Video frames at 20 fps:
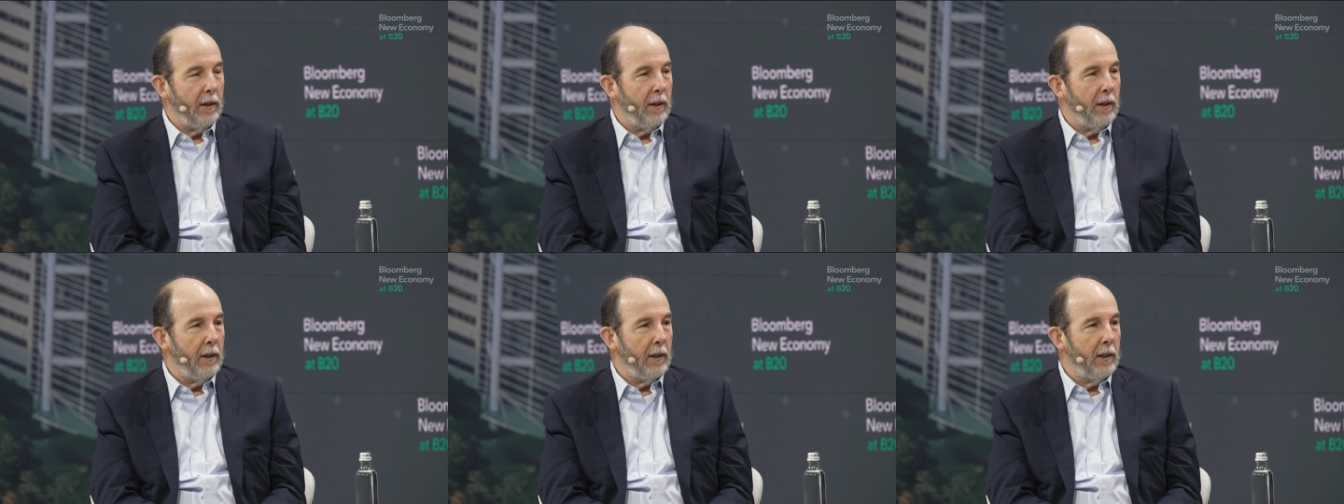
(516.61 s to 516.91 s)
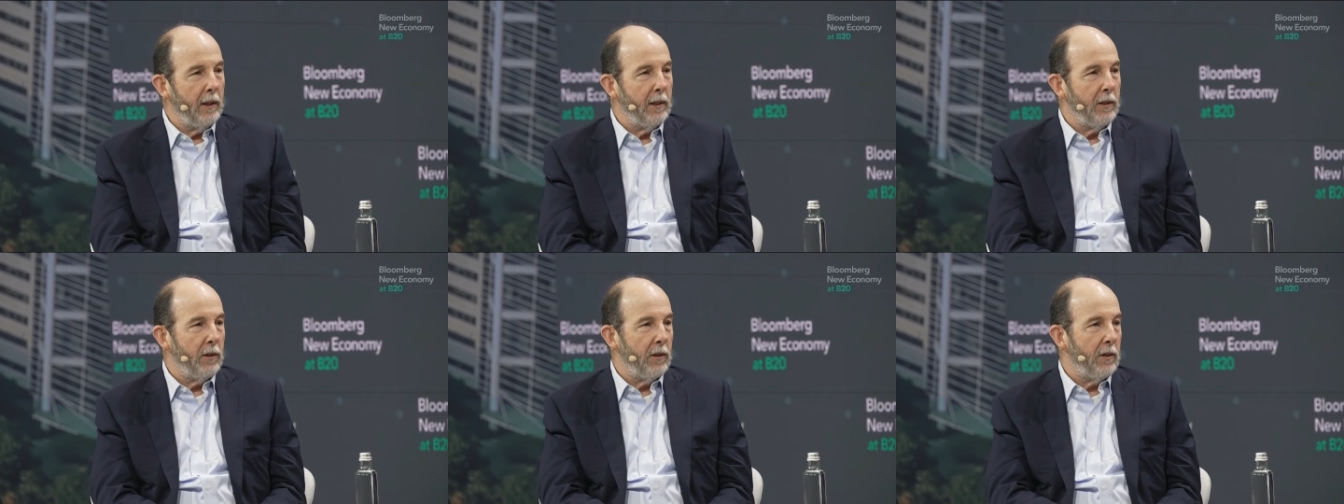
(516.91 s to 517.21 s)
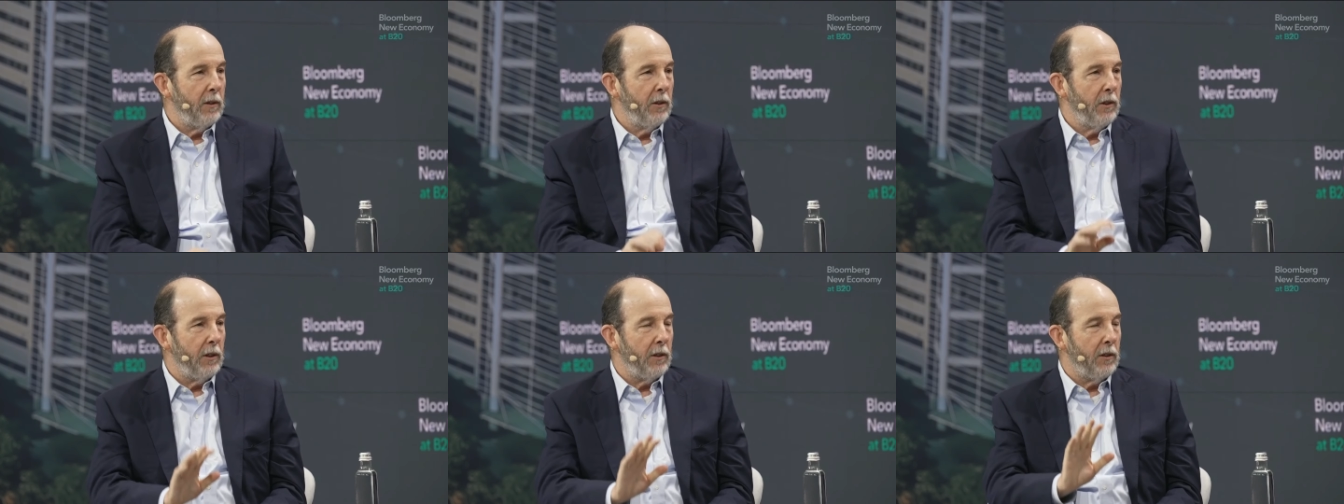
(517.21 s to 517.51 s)
is
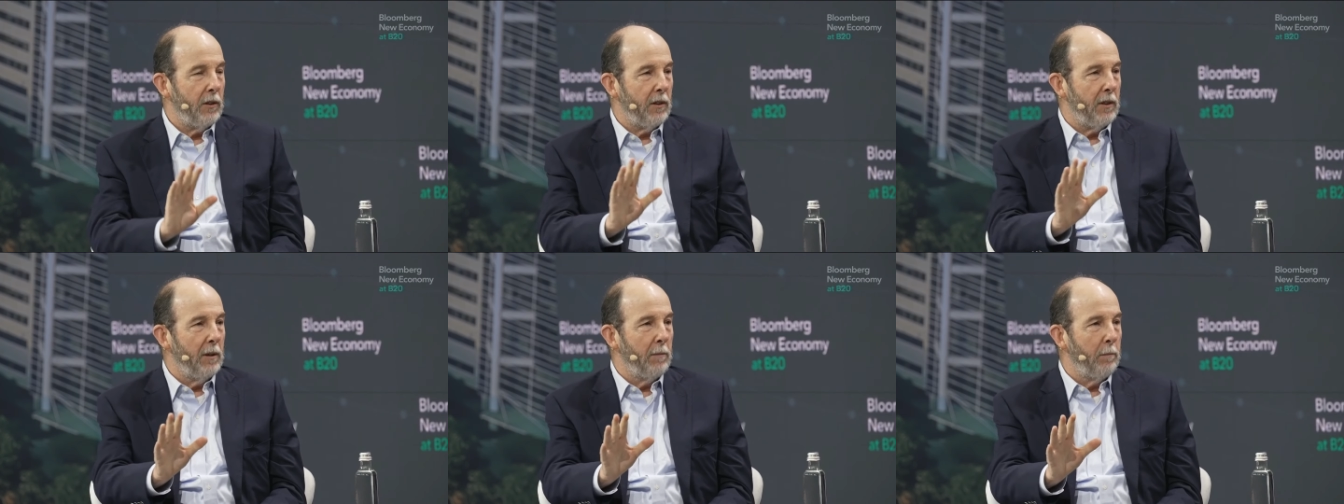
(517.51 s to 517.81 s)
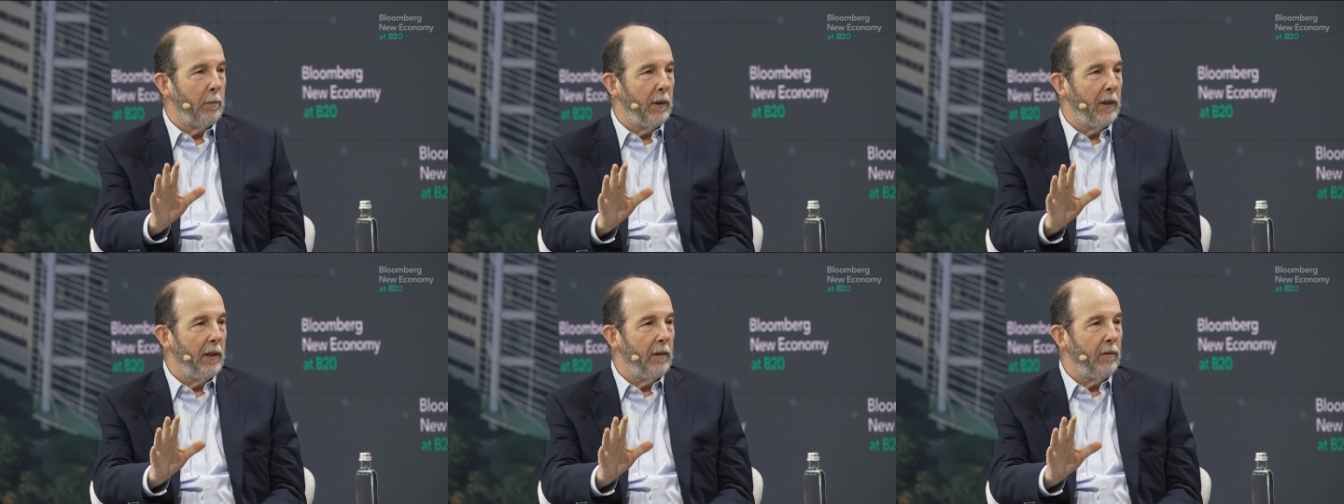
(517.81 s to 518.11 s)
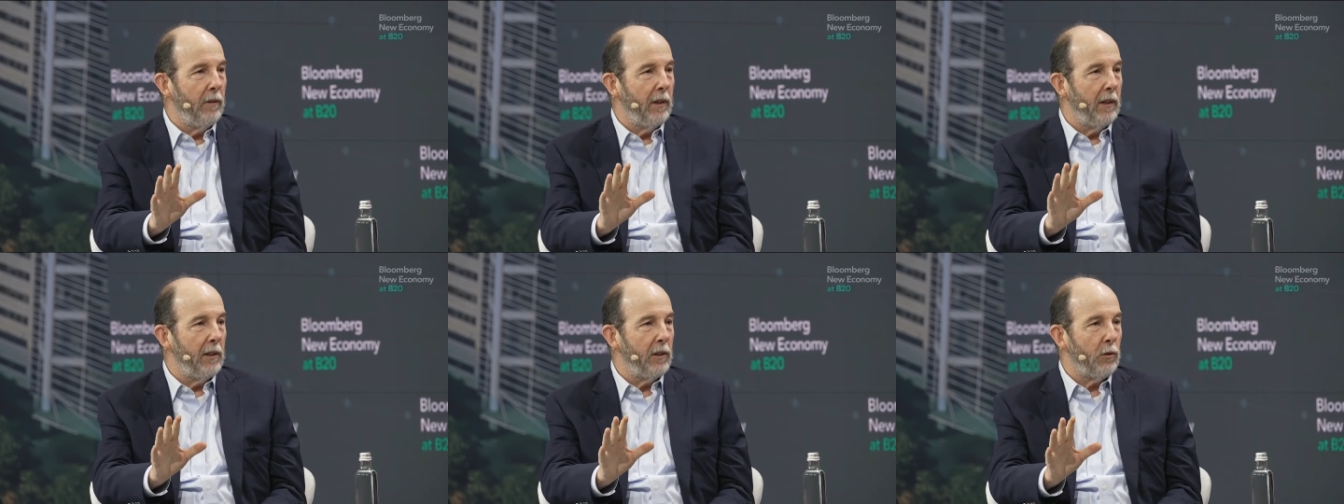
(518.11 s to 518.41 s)
just simply
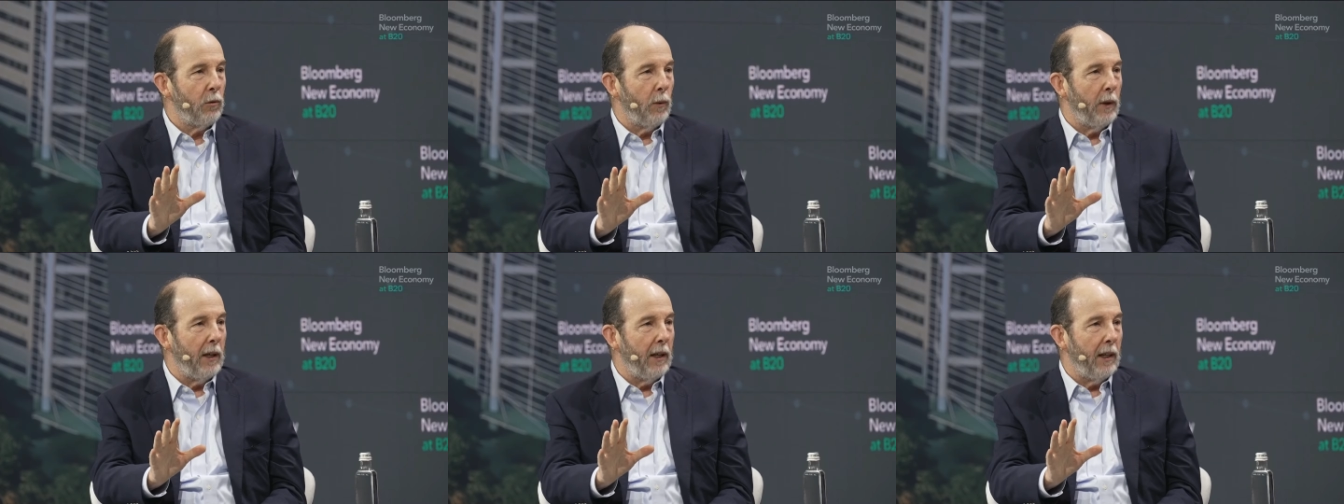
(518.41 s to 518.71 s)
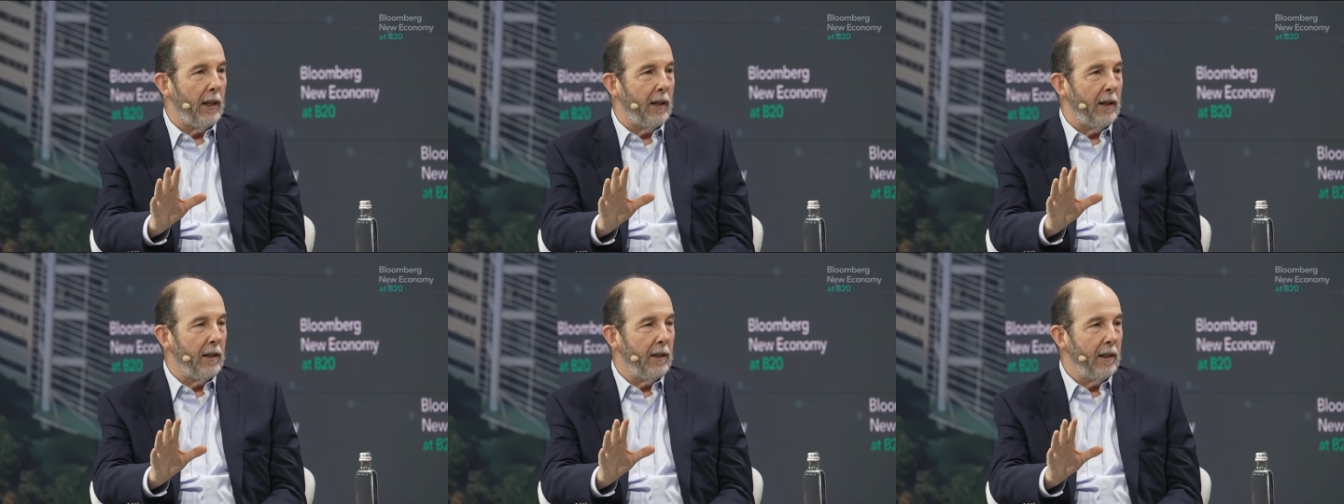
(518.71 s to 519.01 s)
Venezuela.